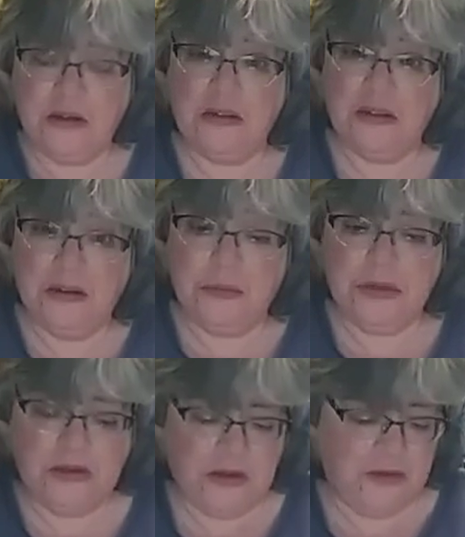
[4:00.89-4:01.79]
is a little
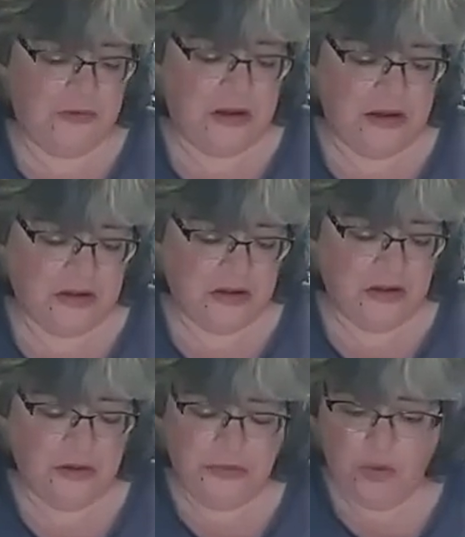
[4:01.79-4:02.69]
bit different. It's a
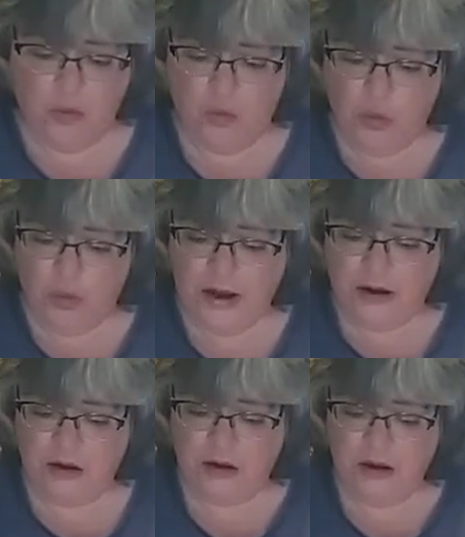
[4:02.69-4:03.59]
little bit
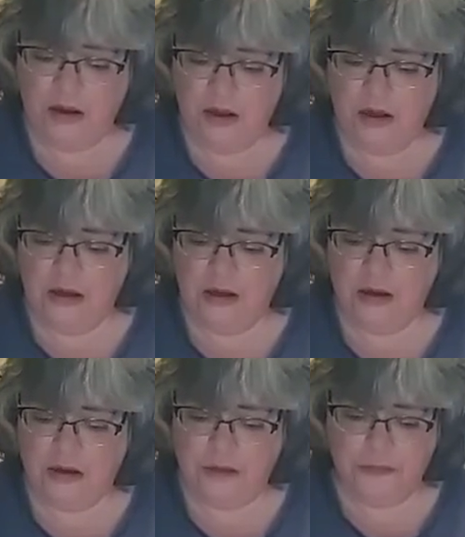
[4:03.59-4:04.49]
wetter.
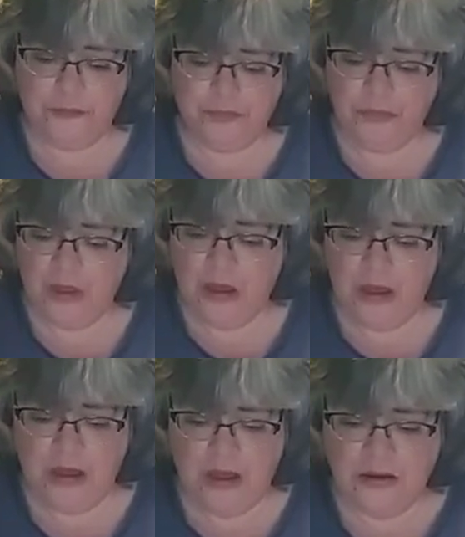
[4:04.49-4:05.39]

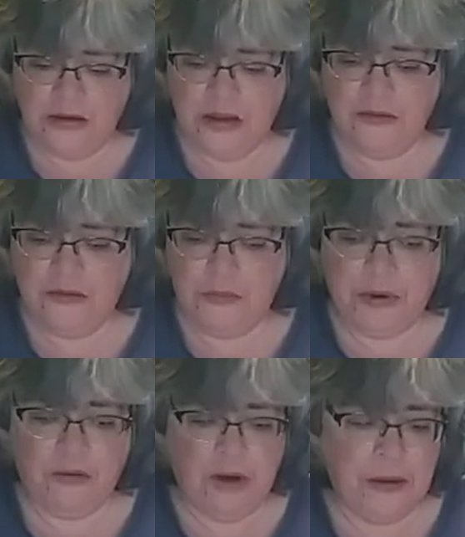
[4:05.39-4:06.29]
I saved it by
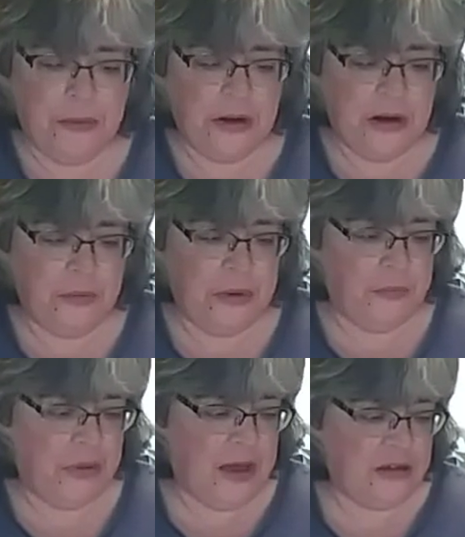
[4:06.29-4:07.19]
wrapping it up in
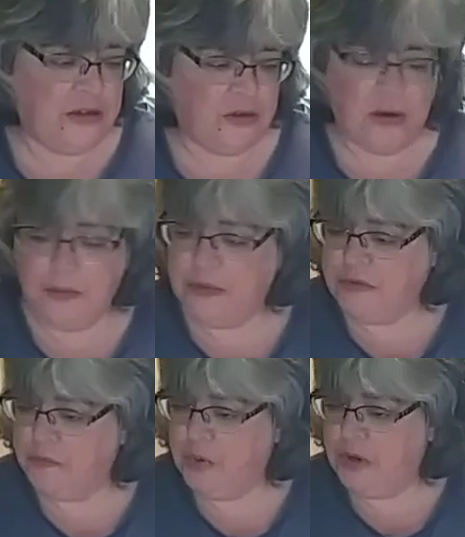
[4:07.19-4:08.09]
plastic wrap
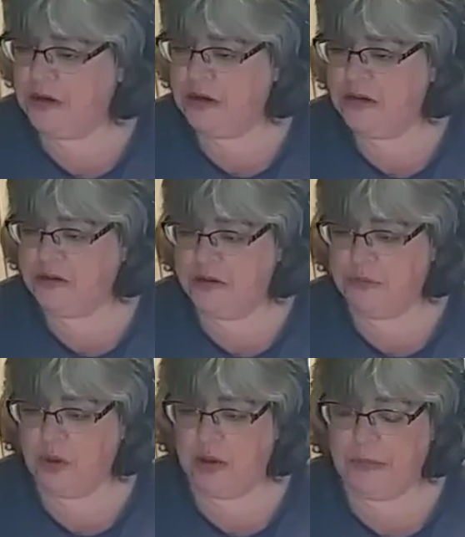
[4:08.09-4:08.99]
and putting it in a
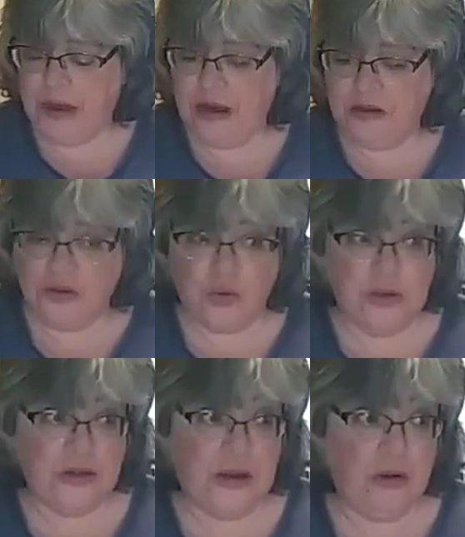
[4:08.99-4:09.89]
Ziploc bag and
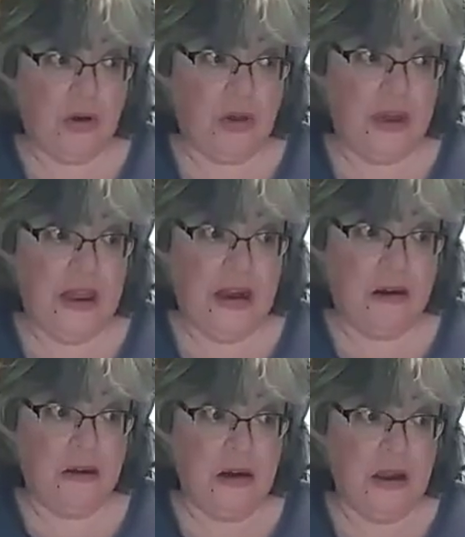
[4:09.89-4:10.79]
squeezing out all the
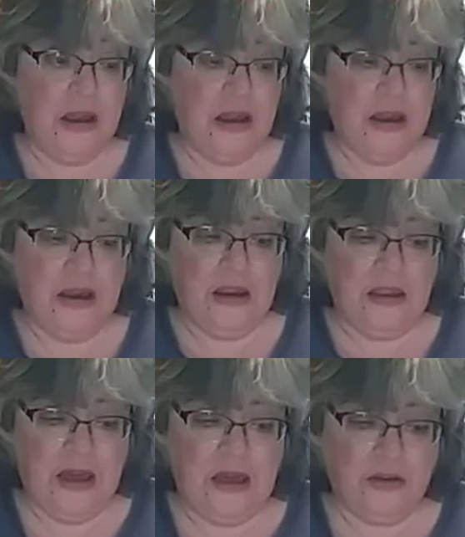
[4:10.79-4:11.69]
air. And
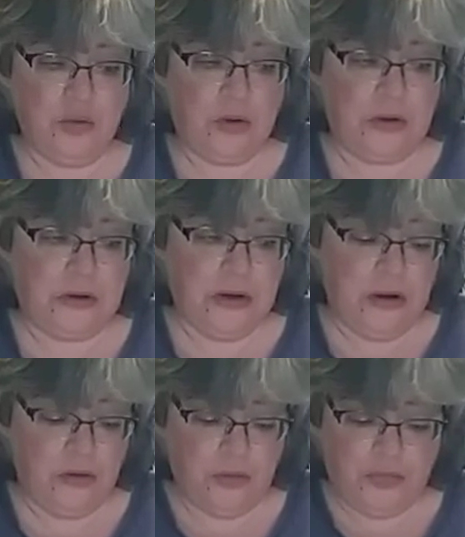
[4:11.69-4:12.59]
that has worked
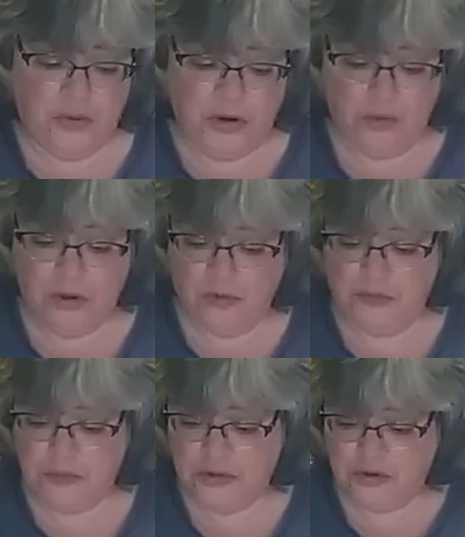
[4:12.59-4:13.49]
out pretty well
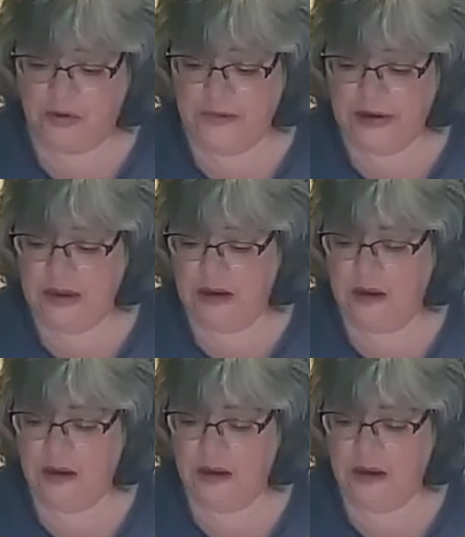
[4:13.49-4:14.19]
for preserving it.